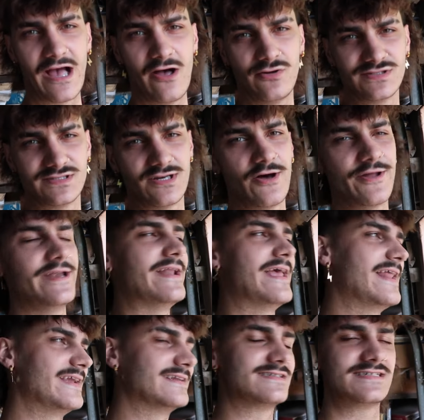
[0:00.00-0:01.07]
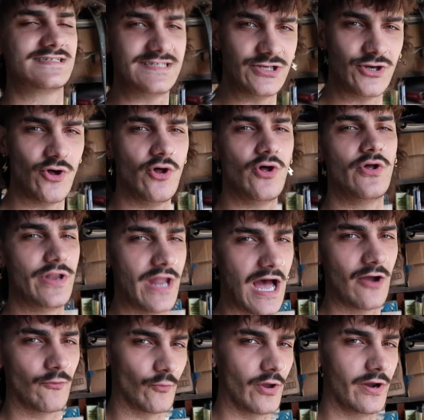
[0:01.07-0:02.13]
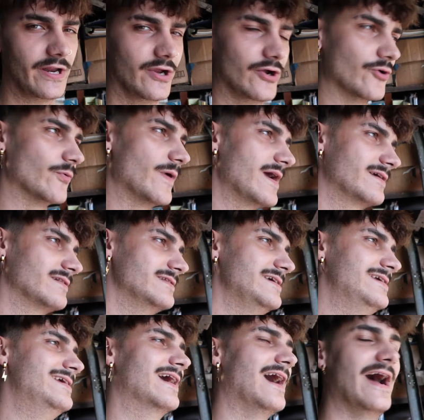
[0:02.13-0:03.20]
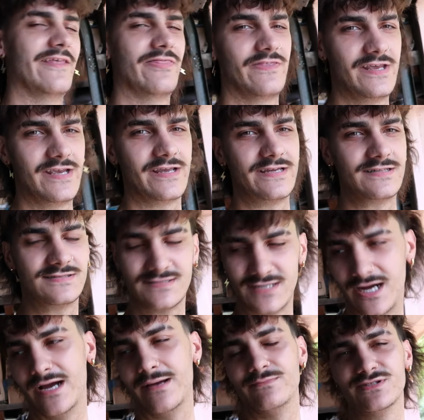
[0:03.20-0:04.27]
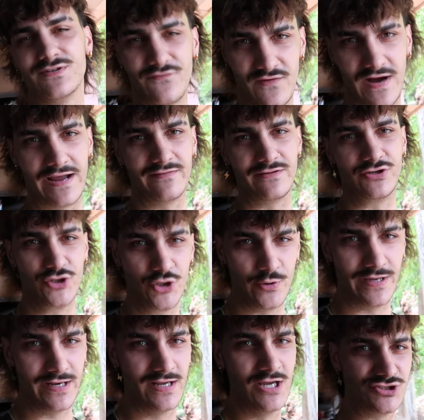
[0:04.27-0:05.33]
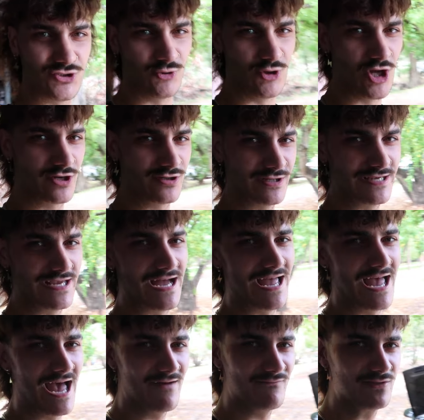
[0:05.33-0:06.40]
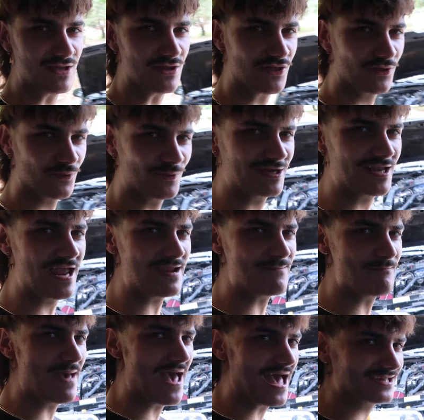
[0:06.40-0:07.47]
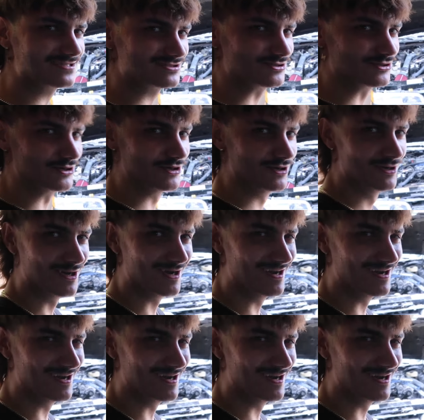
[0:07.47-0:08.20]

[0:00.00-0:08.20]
else on it and it's still not running correctly, I think it's time to finally do it. So luckily I have the 3.8 Master